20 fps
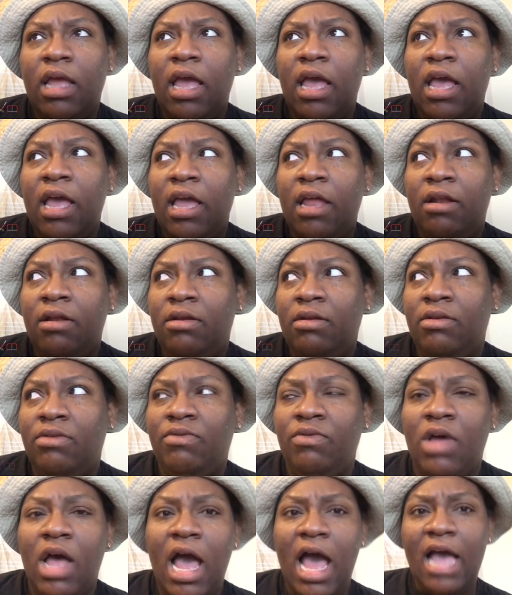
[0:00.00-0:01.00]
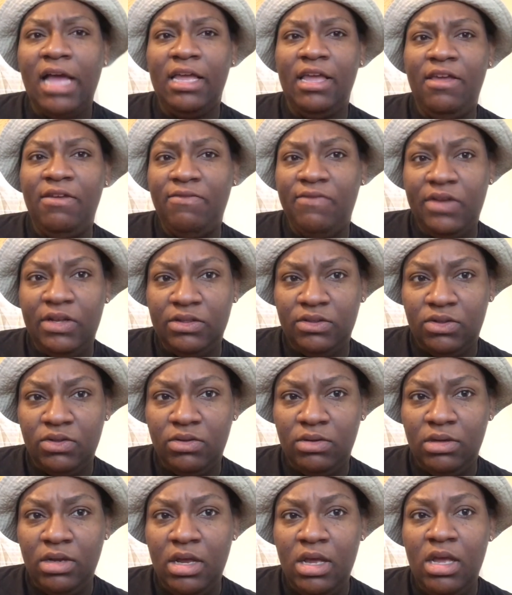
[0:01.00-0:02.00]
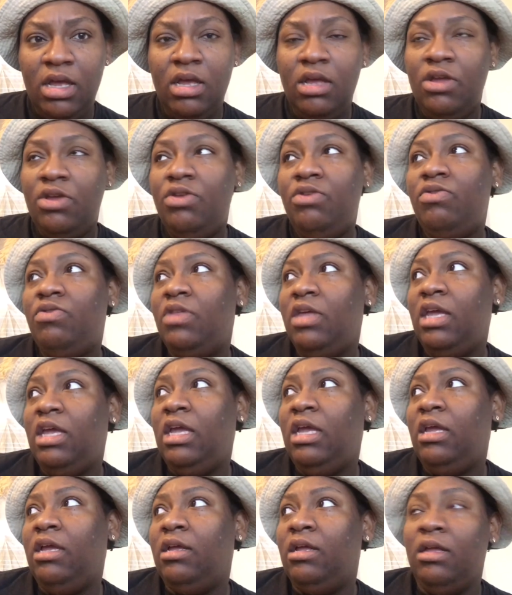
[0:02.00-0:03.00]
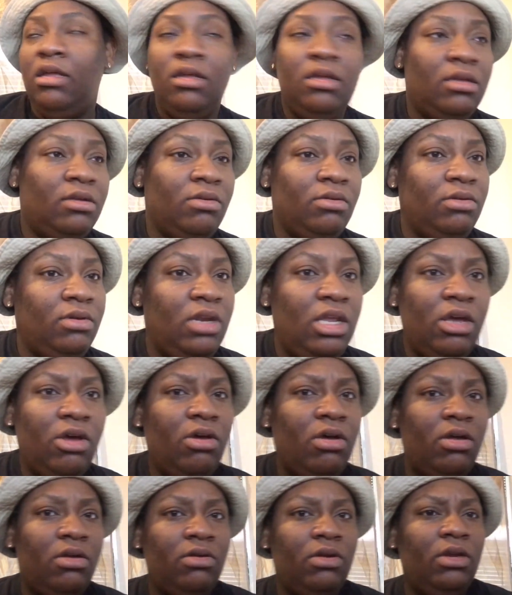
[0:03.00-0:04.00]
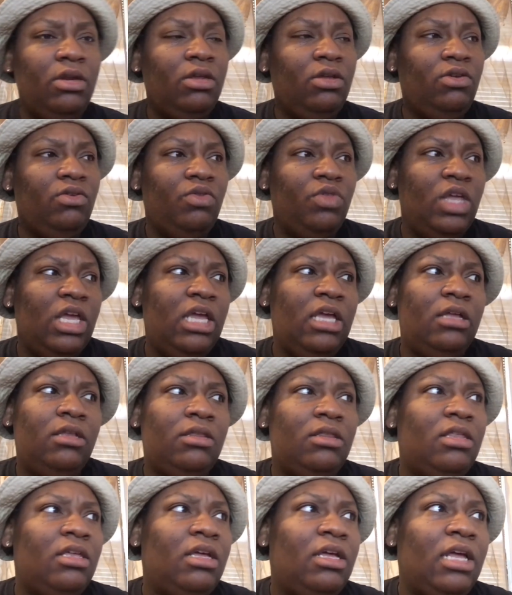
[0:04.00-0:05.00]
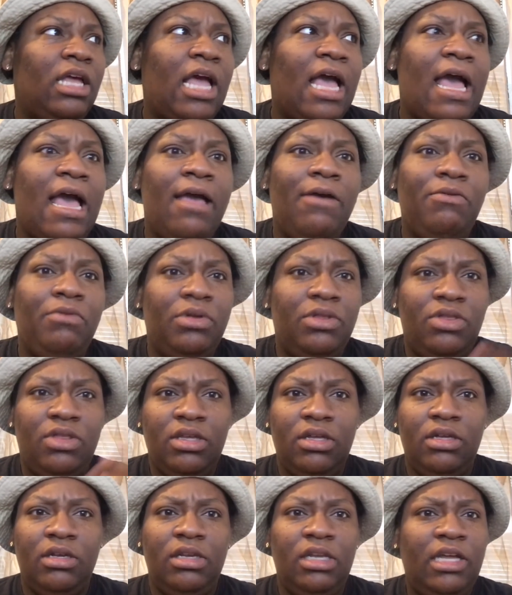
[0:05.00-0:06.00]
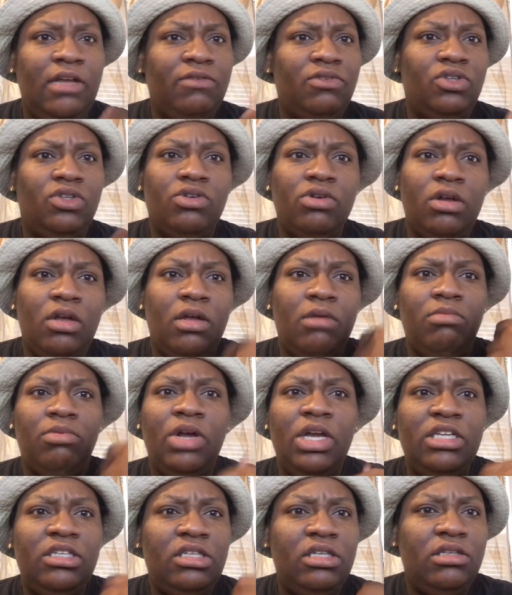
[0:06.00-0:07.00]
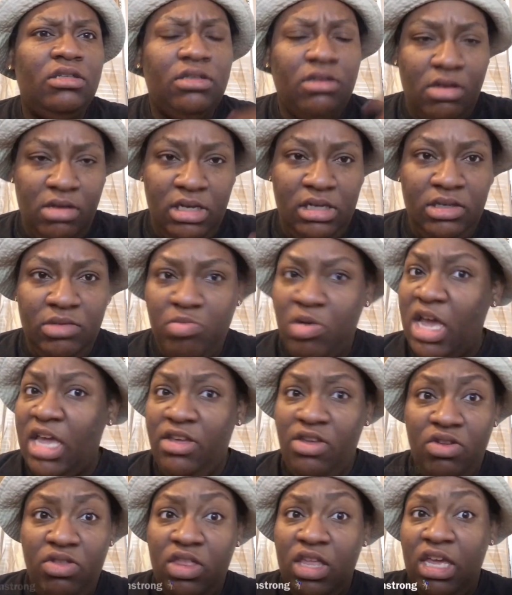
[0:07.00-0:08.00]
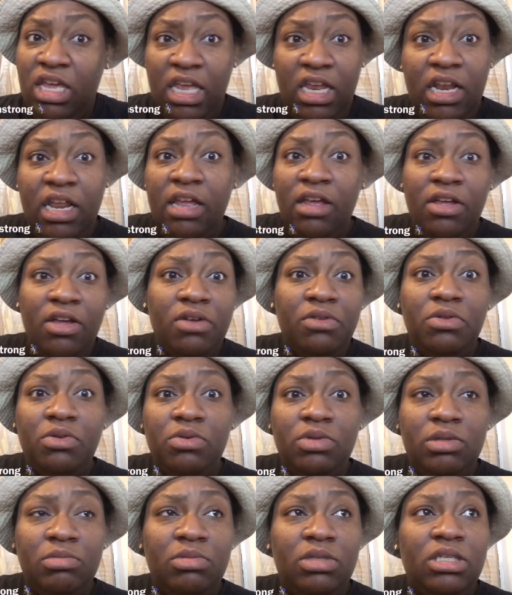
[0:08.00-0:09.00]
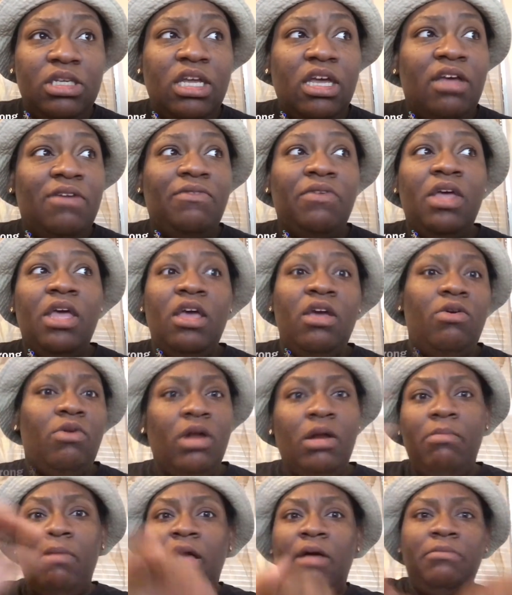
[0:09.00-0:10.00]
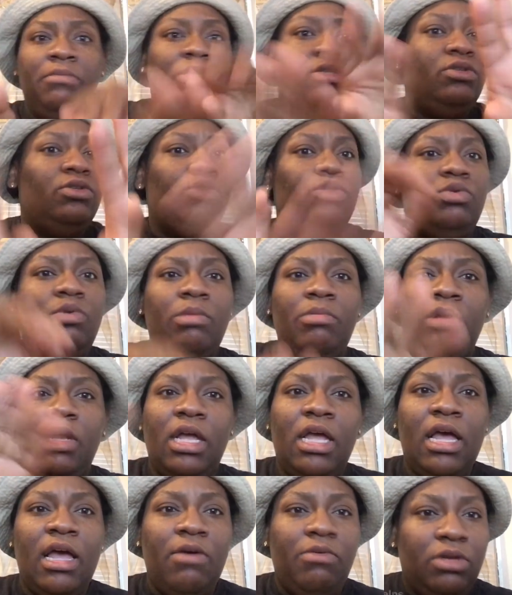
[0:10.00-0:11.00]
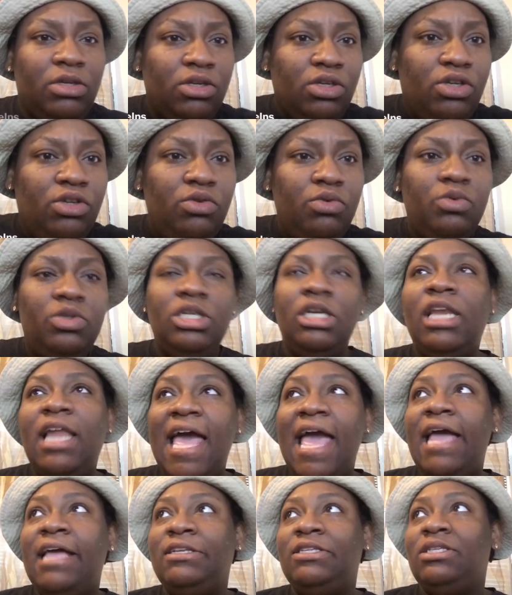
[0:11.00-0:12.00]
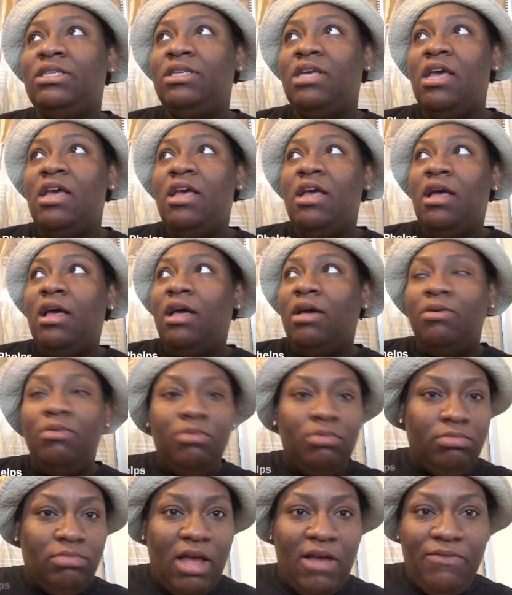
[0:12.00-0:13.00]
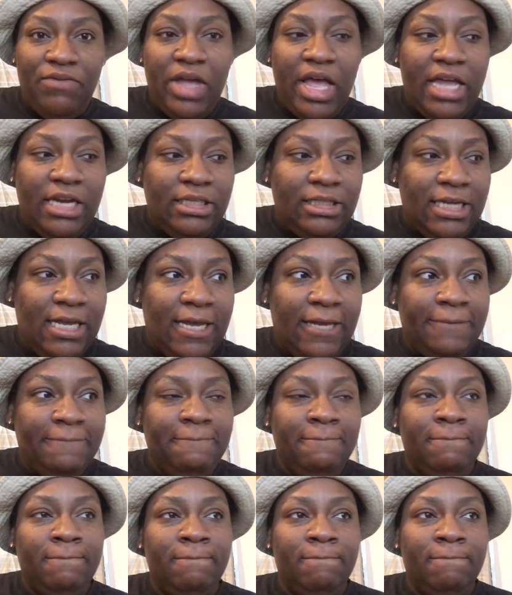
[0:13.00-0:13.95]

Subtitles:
at hockey events? You think the guy with the Livestrong bracelets on his bike, you think he didn't go through some stuff? What about Mr. Swimmer guy with the huge lats? I forgot his name.